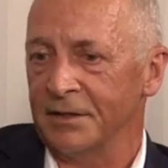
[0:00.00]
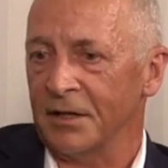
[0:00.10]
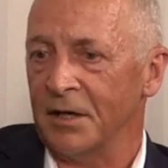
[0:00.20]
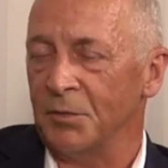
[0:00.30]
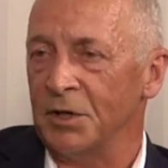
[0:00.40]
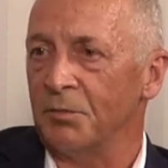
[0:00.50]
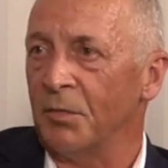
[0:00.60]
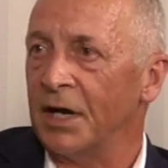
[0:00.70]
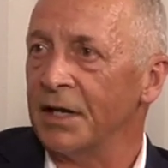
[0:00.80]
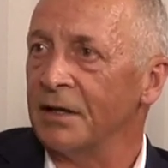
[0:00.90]
diamond
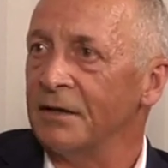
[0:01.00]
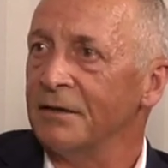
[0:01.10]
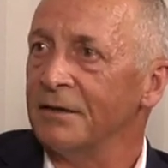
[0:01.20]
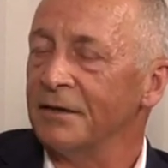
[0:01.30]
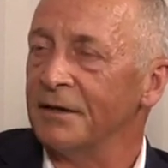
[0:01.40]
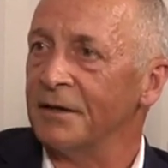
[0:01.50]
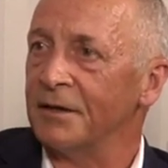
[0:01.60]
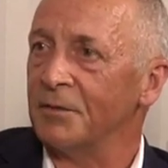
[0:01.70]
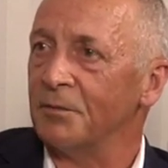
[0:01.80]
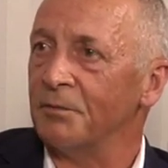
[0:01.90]
mining
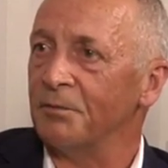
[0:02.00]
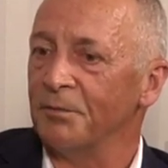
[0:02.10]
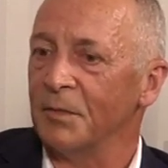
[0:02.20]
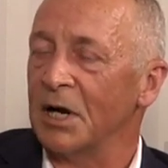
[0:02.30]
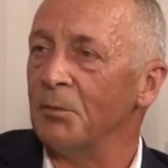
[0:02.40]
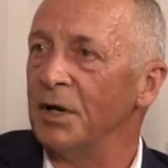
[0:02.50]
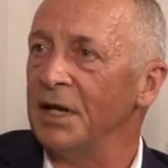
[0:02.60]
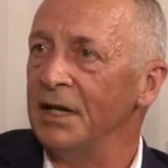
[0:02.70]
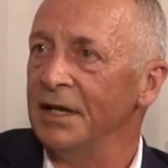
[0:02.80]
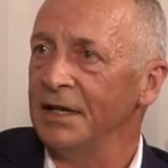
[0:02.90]
company,